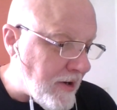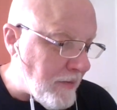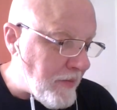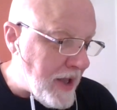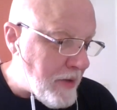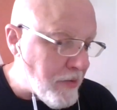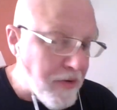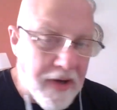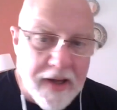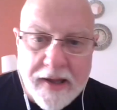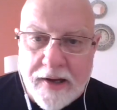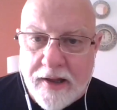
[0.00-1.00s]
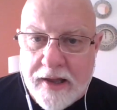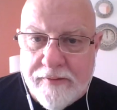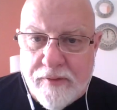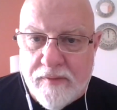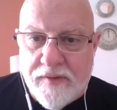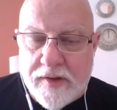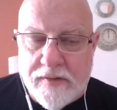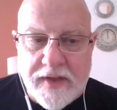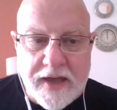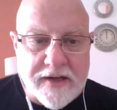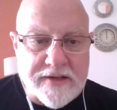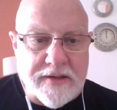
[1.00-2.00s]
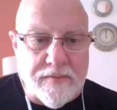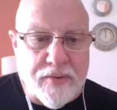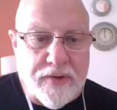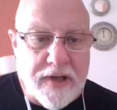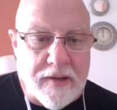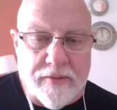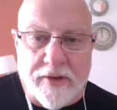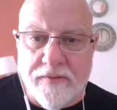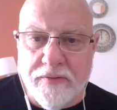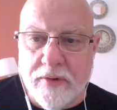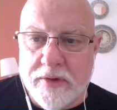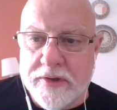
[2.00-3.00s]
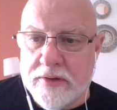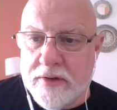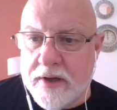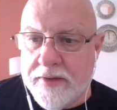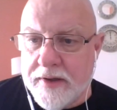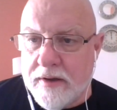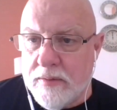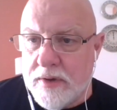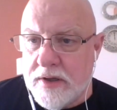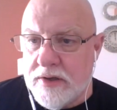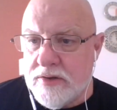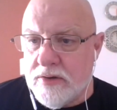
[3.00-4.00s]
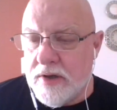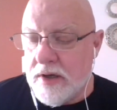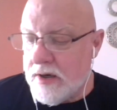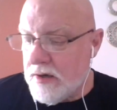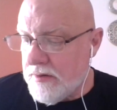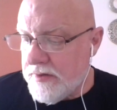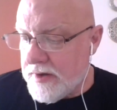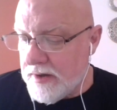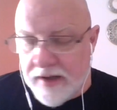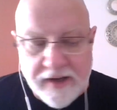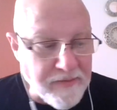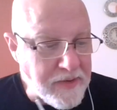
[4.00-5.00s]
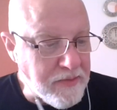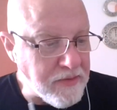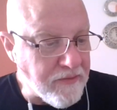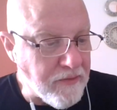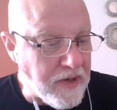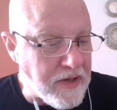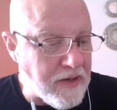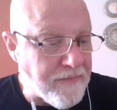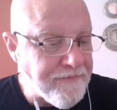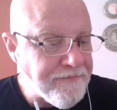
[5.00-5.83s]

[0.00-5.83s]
paper, and I'll have a review of that at some point. I'm looking forward to it. I think I'll really enjoy it. I don't think a lot of people have read it.